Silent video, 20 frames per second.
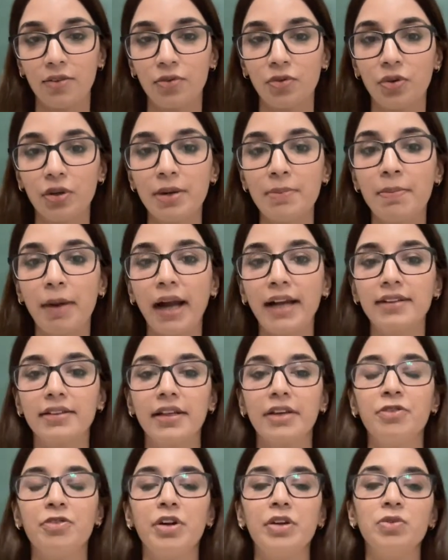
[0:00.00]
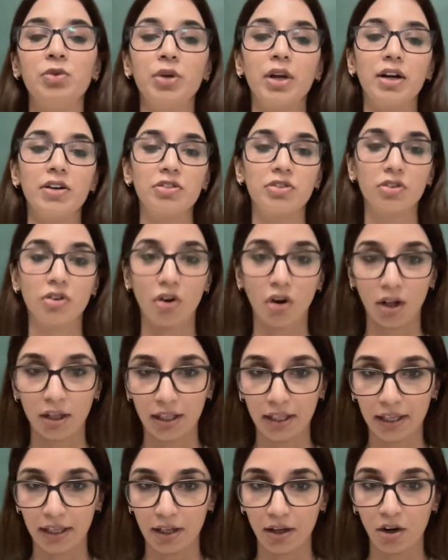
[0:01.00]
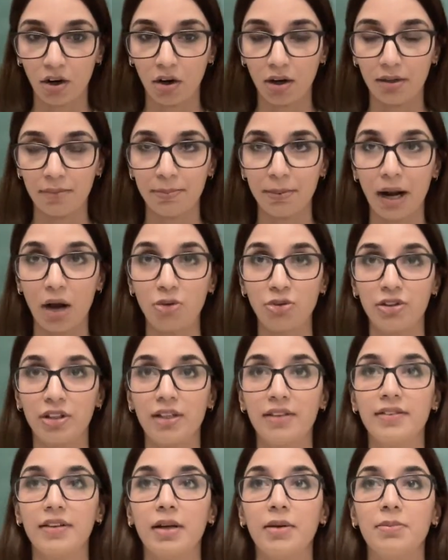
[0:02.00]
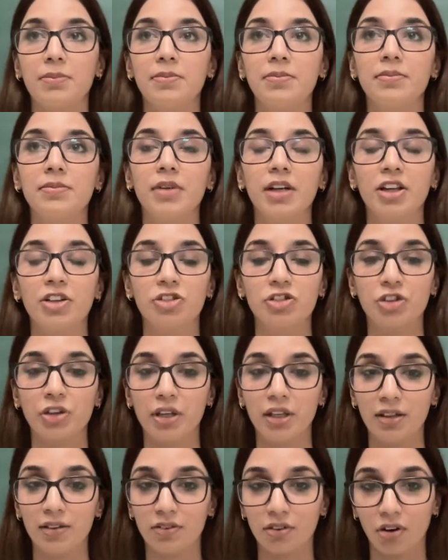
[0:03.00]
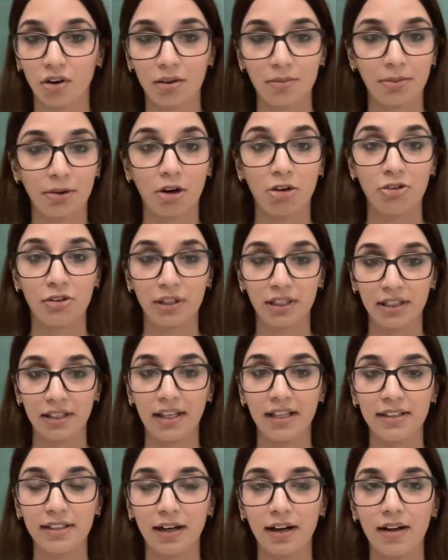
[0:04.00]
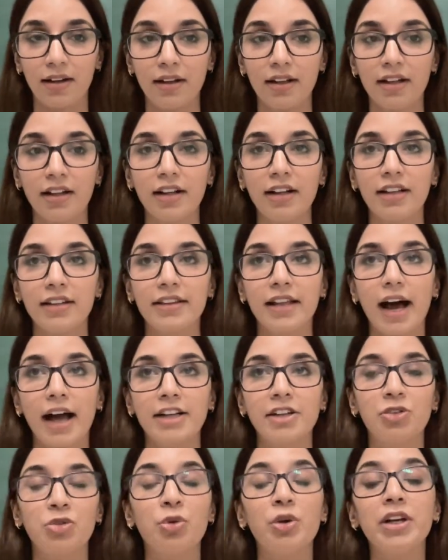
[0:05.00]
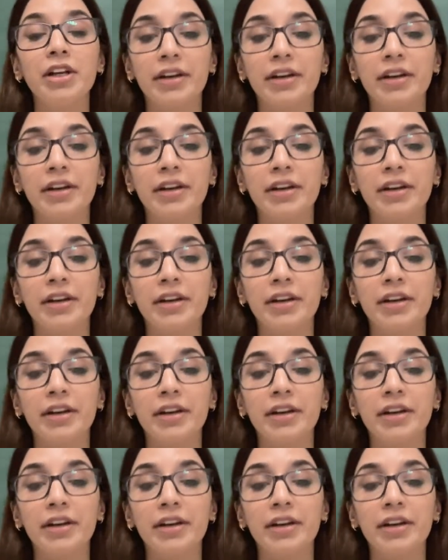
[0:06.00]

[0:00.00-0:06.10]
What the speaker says: we might think when we are scrolling or browsing some histories or browsing data, that is very